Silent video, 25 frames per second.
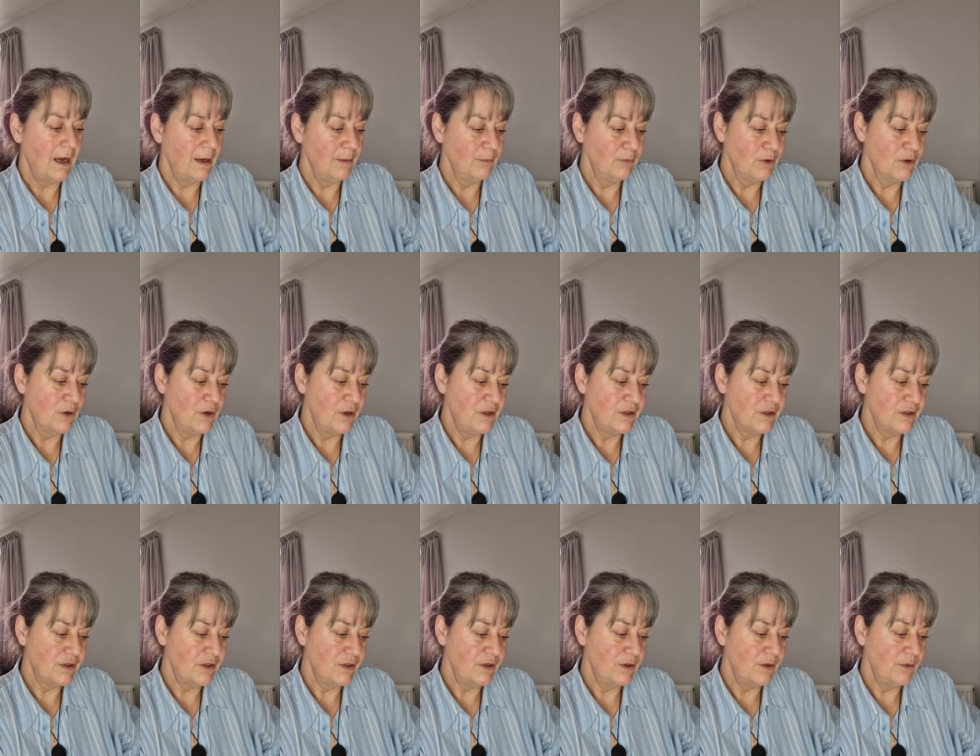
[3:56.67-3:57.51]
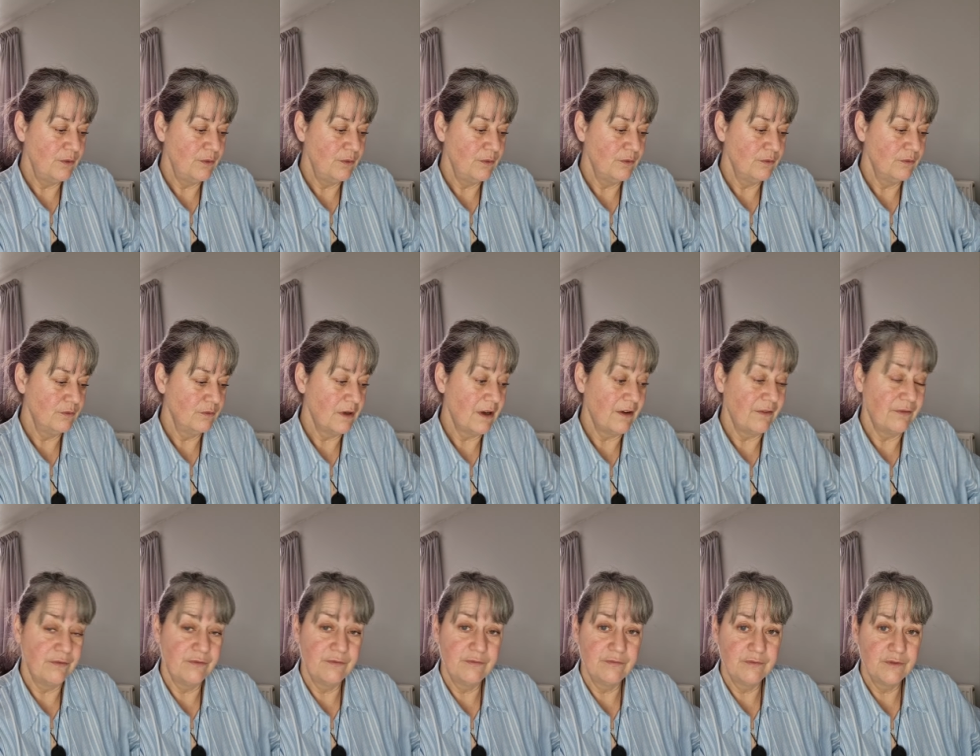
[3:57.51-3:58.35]
I'm going to
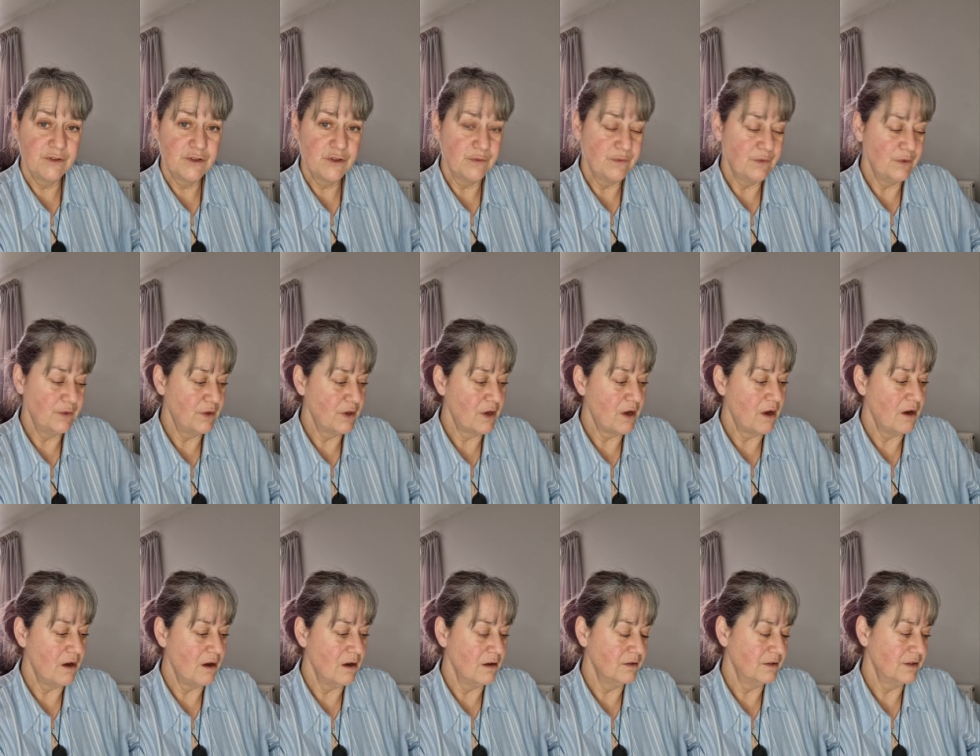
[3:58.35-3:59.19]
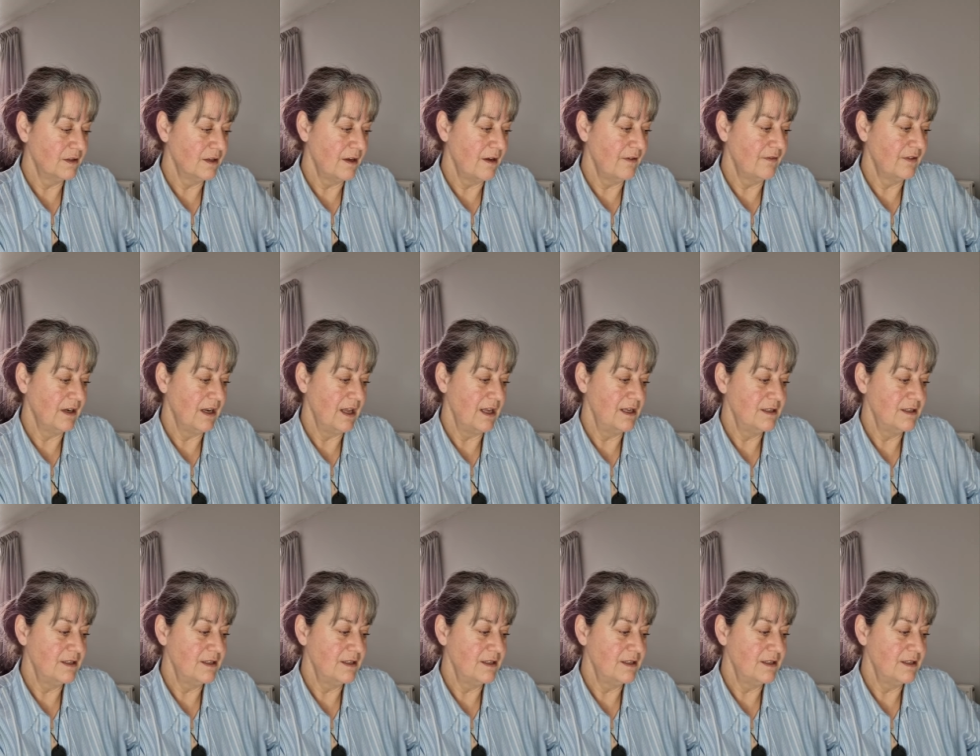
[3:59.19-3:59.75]
I've shuffled the cards, I've